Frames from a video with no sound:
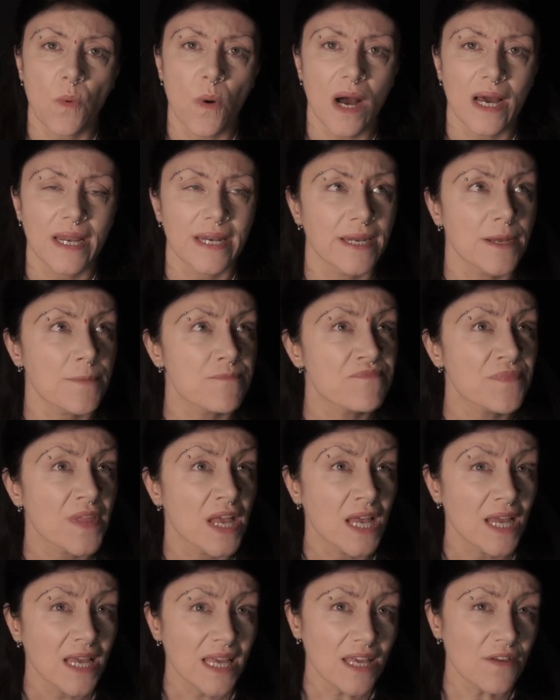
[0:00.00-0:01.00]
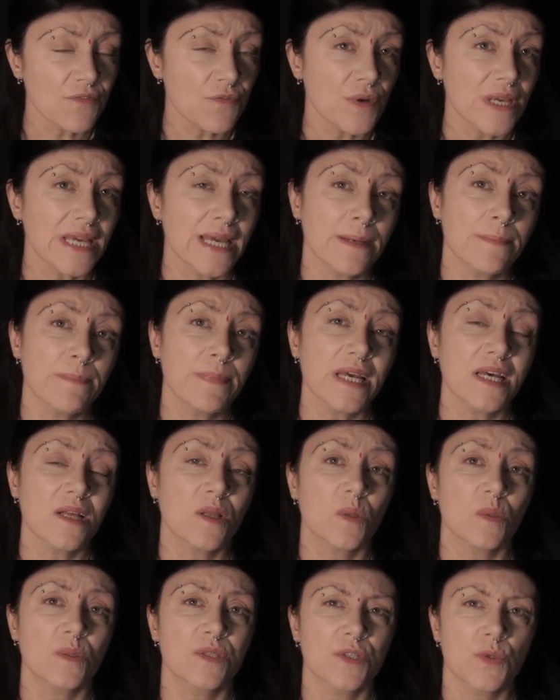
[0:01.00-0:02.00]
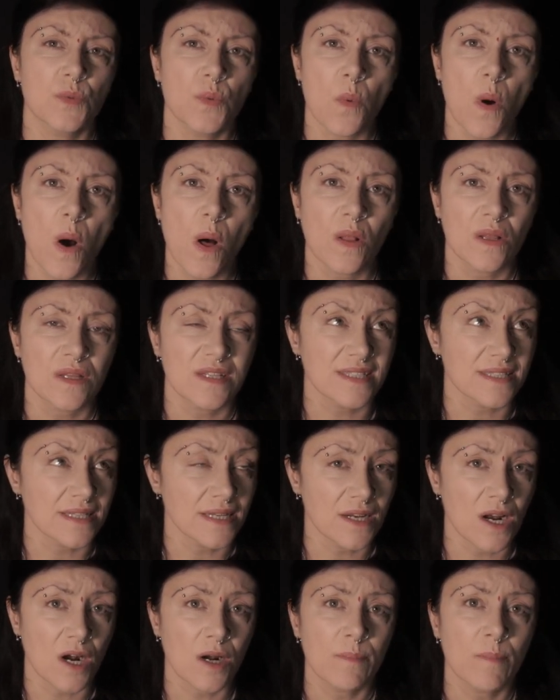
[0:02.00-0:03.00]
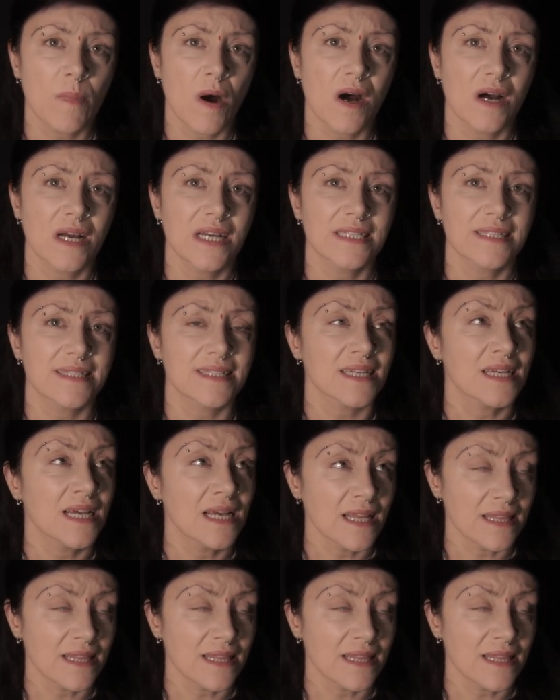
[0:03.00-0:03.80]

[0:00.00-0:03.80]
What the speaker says: one. If we can build walls in our mind